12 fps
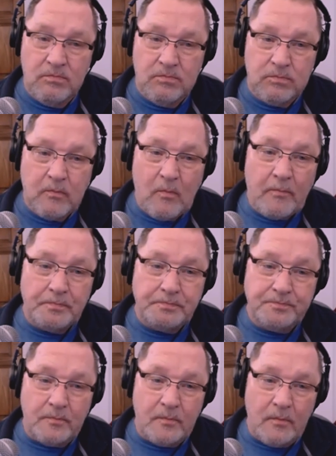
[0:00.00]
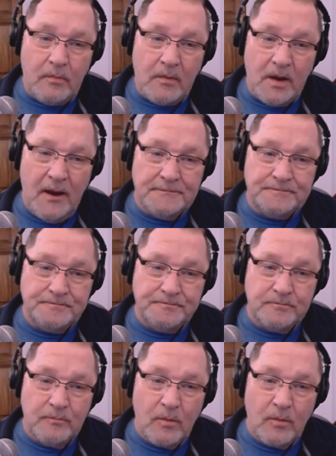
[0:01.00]

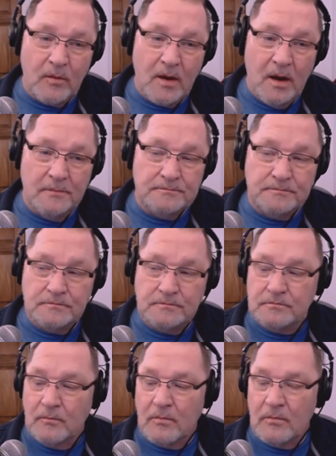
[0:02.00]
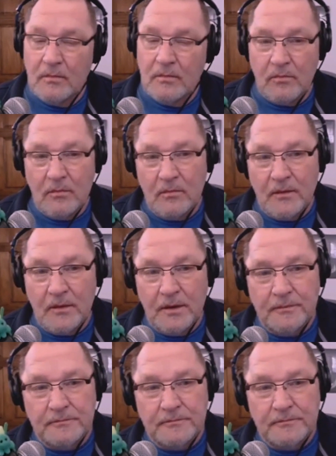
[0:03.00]
(not speaking)